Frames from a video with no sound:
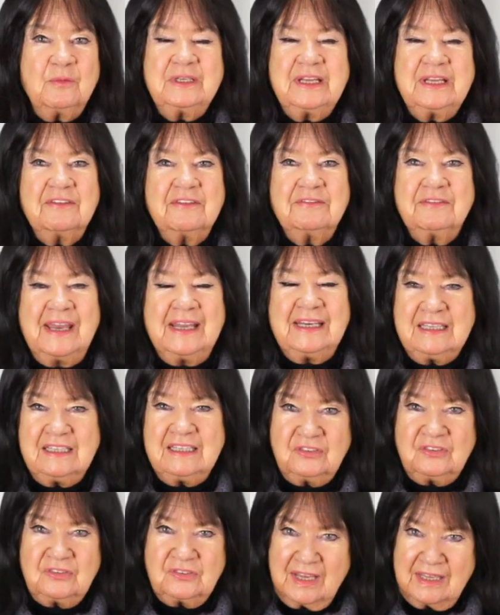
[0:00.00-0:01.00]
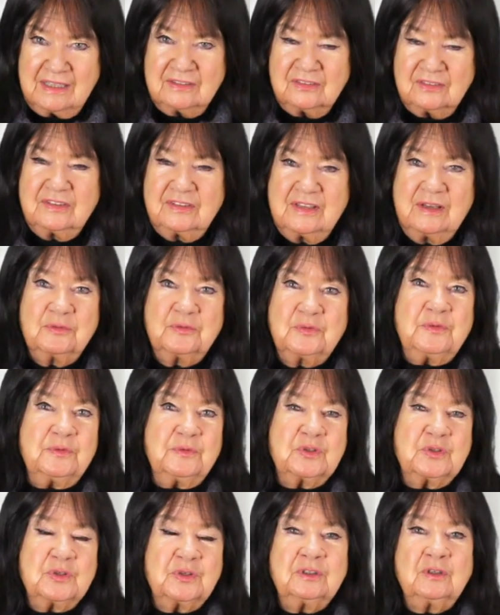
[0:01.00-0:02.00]
they would have any sense, they
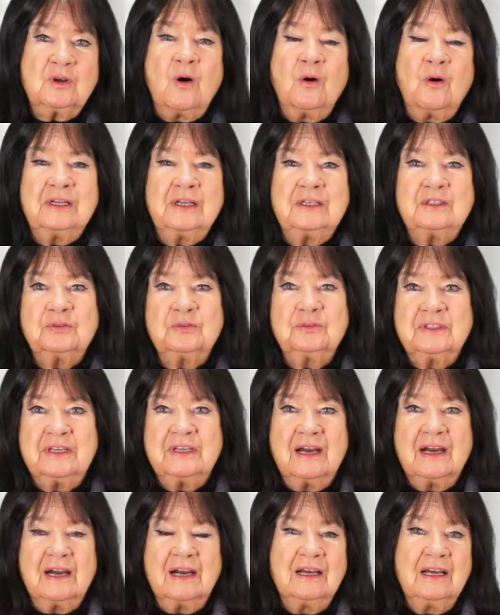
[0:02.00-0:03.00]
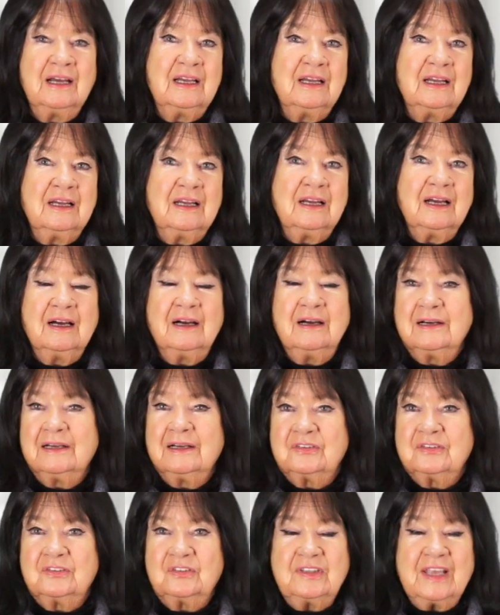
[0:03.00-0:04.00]
should go into their
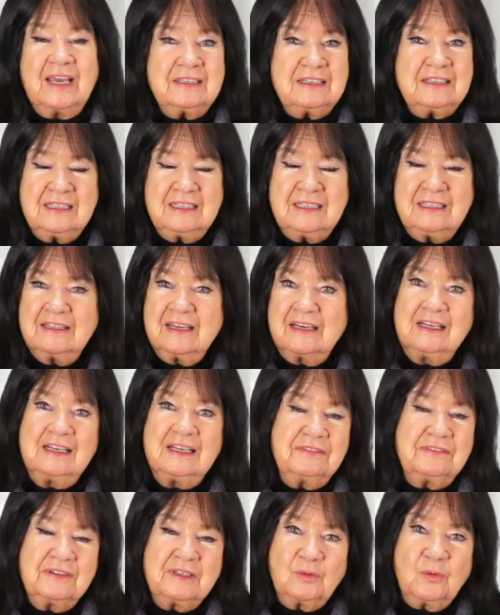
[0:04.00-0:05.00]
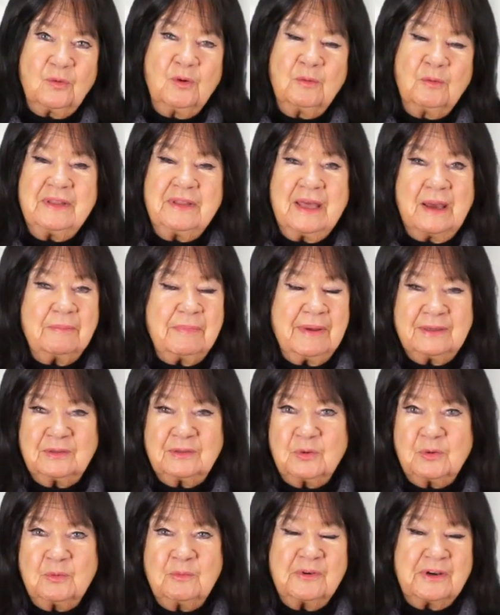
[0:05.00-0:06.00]
study, their living room, their
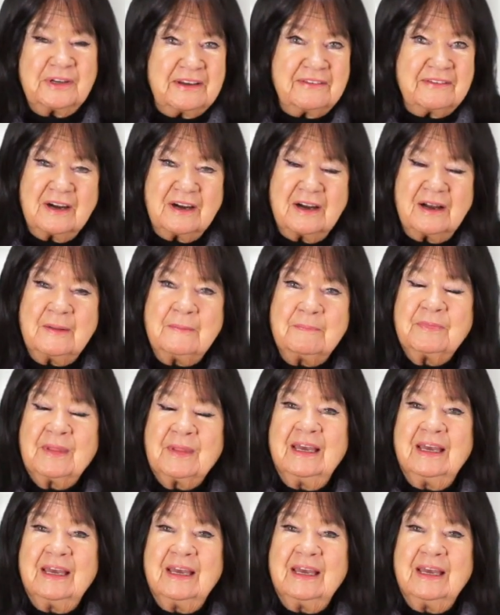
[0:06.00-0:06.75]
bedroom, whatever,